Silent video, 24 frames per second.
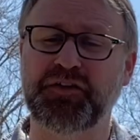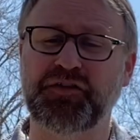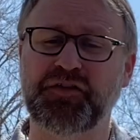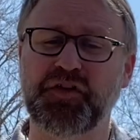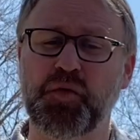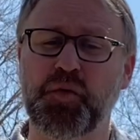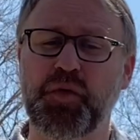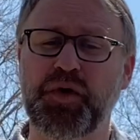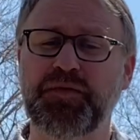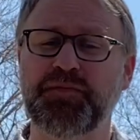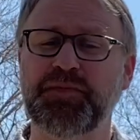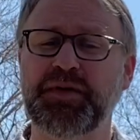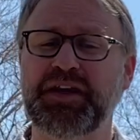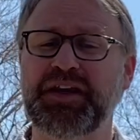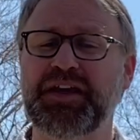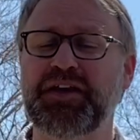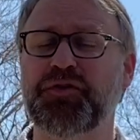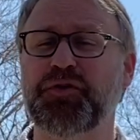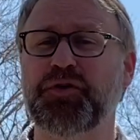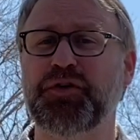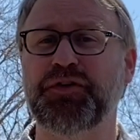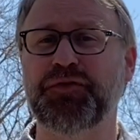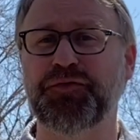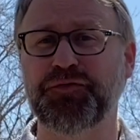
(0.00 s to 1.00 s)
that we've been
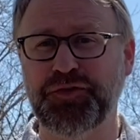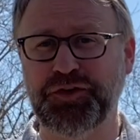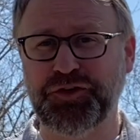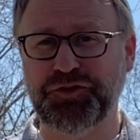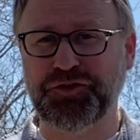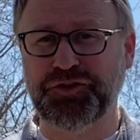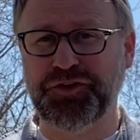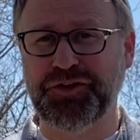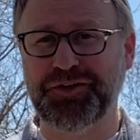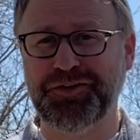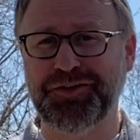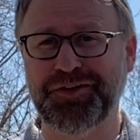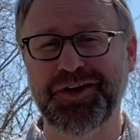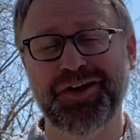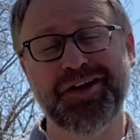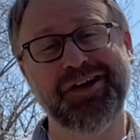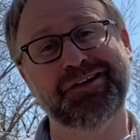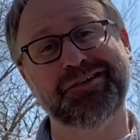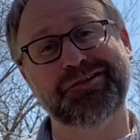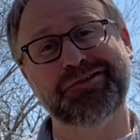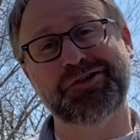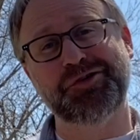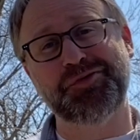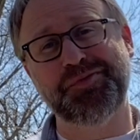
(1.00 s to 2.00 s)
either deficient
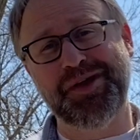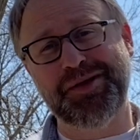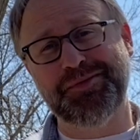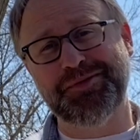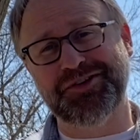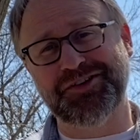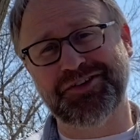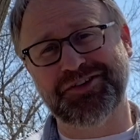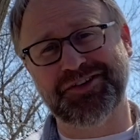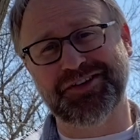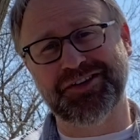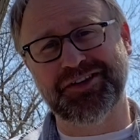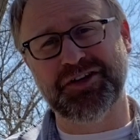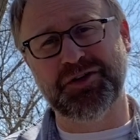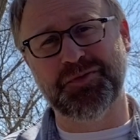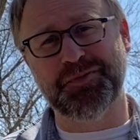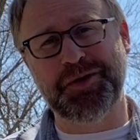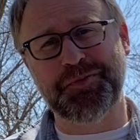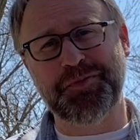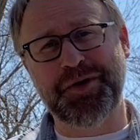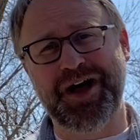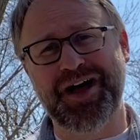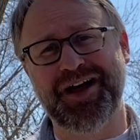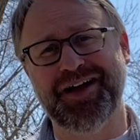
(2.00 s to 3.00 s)
or maybe just a little
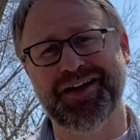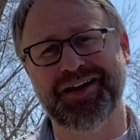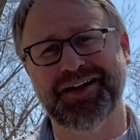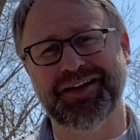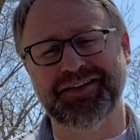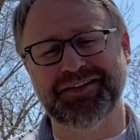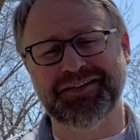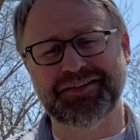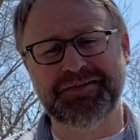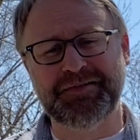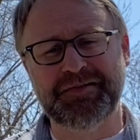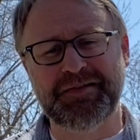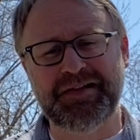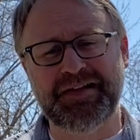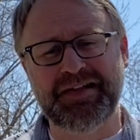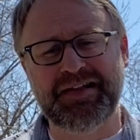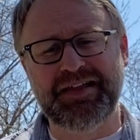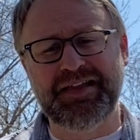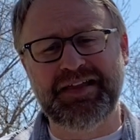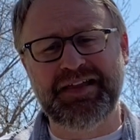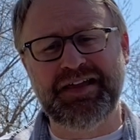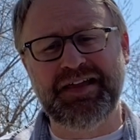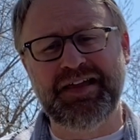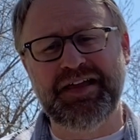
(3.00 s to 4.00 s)
bit behind.
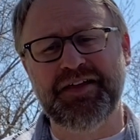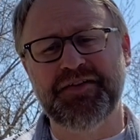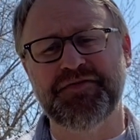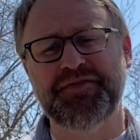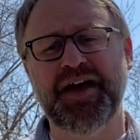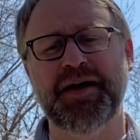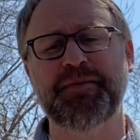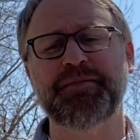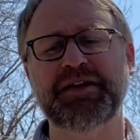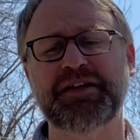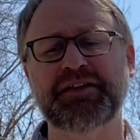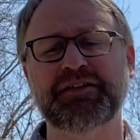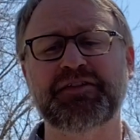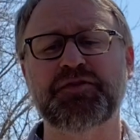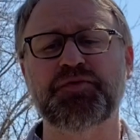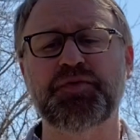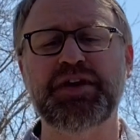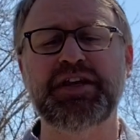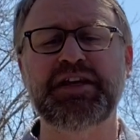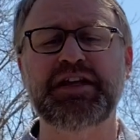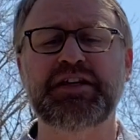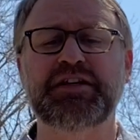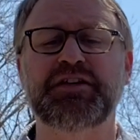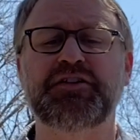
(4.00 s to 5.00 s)
That means that we
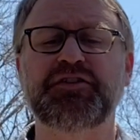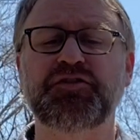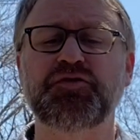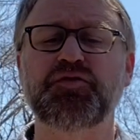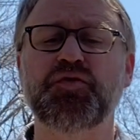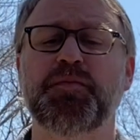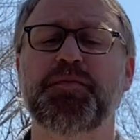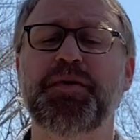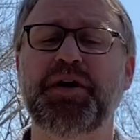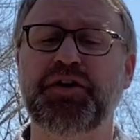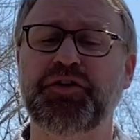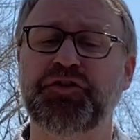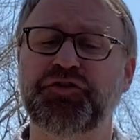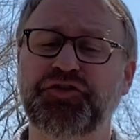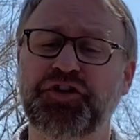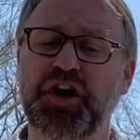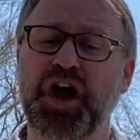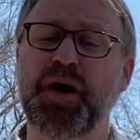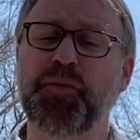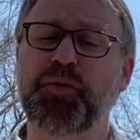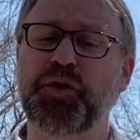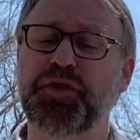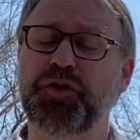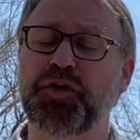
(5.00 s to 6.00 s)
need to do a better
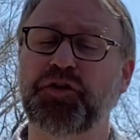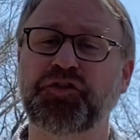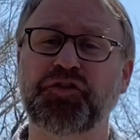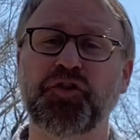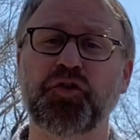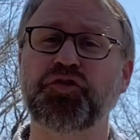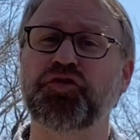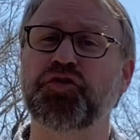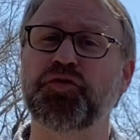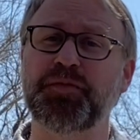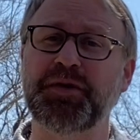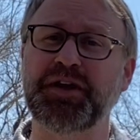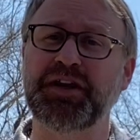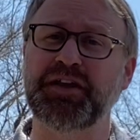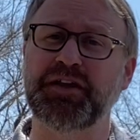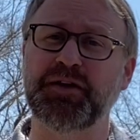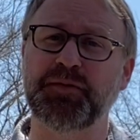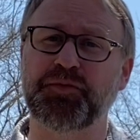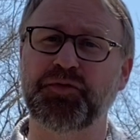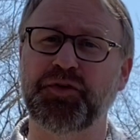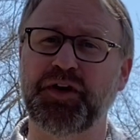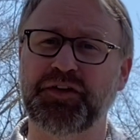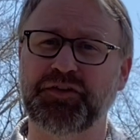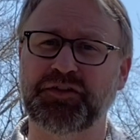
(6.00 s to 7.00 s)
job with our social media
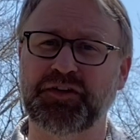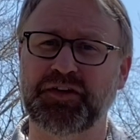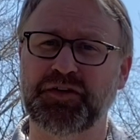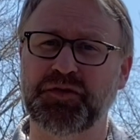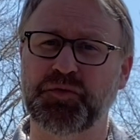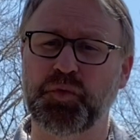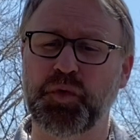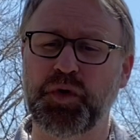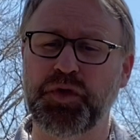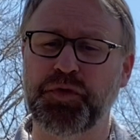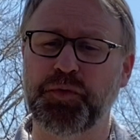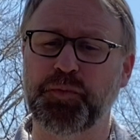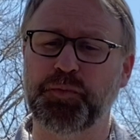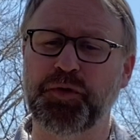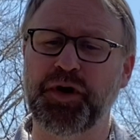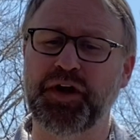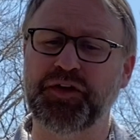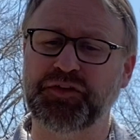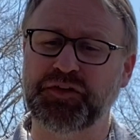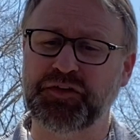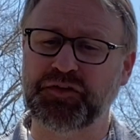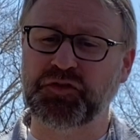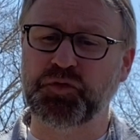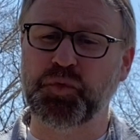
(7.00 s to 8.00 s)
presence,
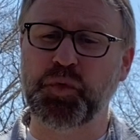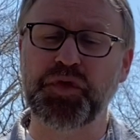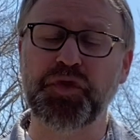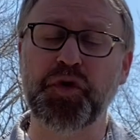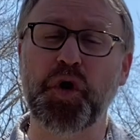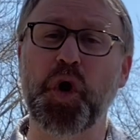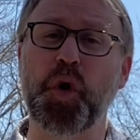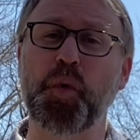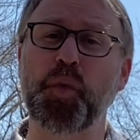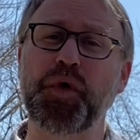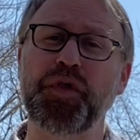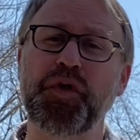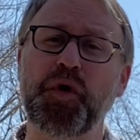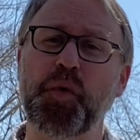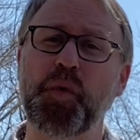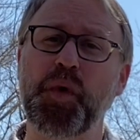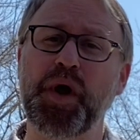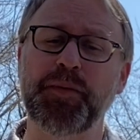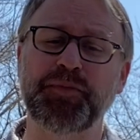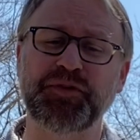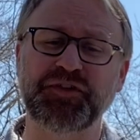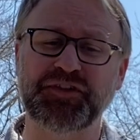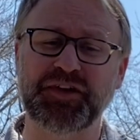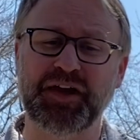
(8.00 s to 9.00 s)
with our
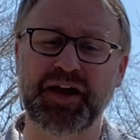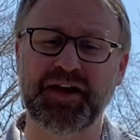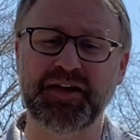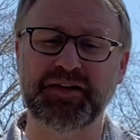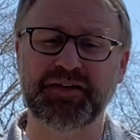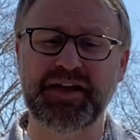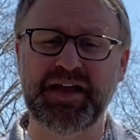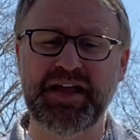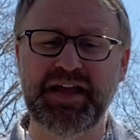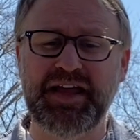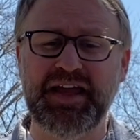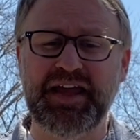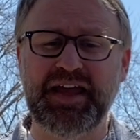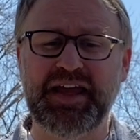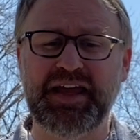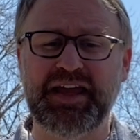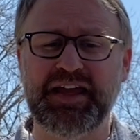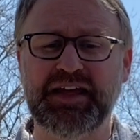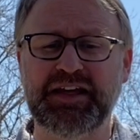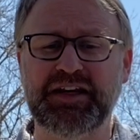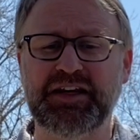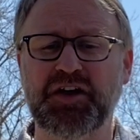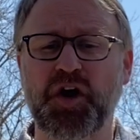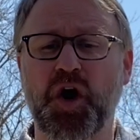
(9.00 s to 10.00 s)
website,
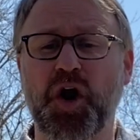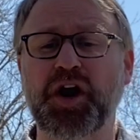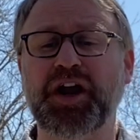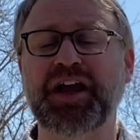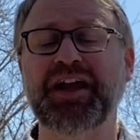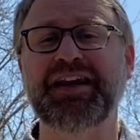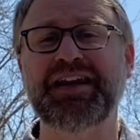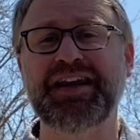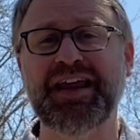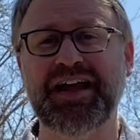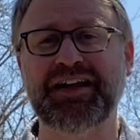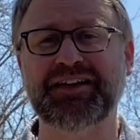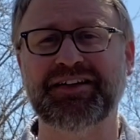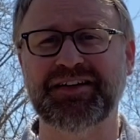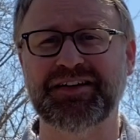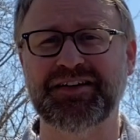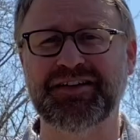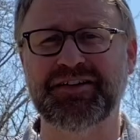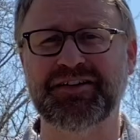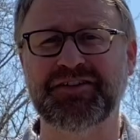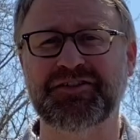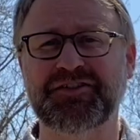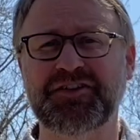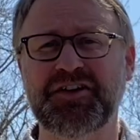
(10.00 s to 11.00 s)
and our
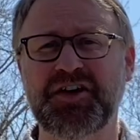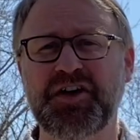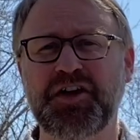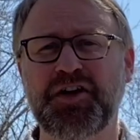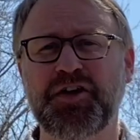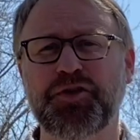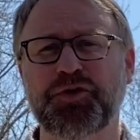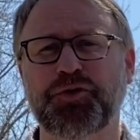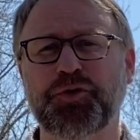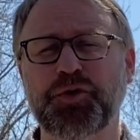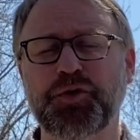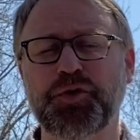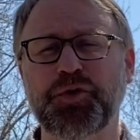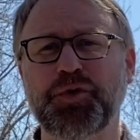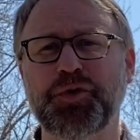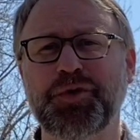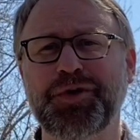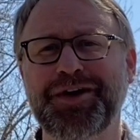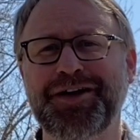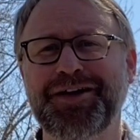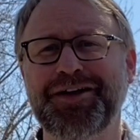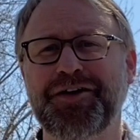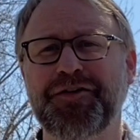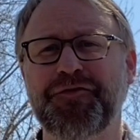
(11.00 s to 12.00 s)
connectedness through
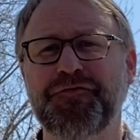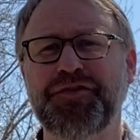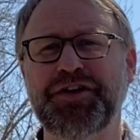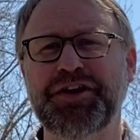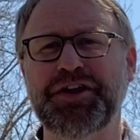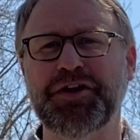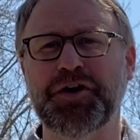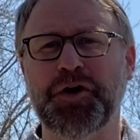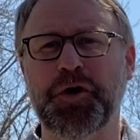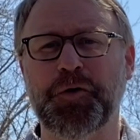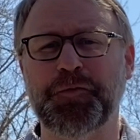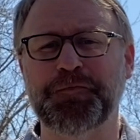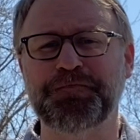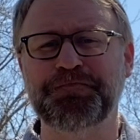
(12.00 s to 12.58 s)
video.